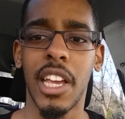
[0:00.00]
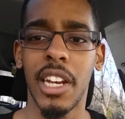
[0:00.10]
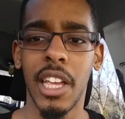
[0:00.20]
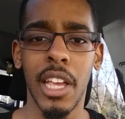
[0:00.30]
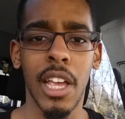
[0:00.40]

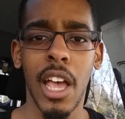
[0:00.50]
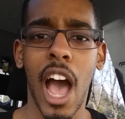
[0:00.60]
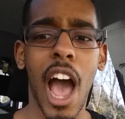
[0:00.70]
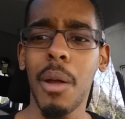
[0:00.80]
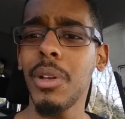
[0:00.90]
And
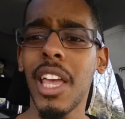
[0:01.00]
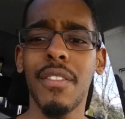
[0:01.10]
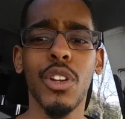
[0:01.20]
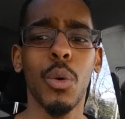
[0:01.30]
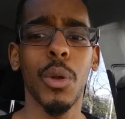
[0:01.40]
I really
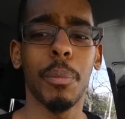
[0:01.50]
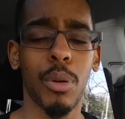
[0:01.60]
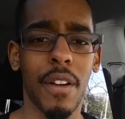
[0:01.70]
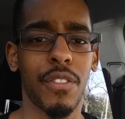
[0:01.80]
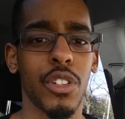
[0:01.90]
have no real
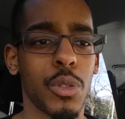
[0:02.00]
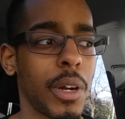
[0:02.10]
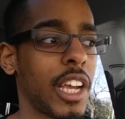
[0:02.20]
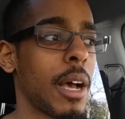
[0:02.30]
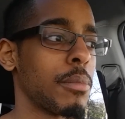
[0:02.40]
preference
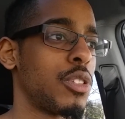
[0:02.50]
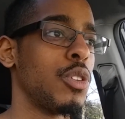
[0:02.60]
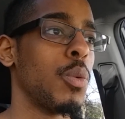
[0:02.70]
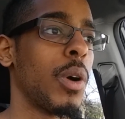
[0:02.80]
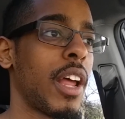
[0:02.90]
when it comes
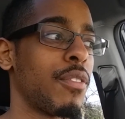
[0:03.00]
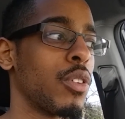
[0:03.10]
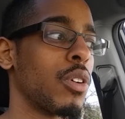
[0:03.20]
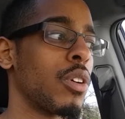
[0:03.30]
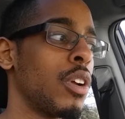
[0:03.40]
to
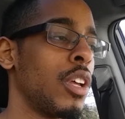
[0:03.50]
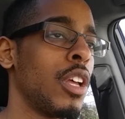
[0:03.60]
whatever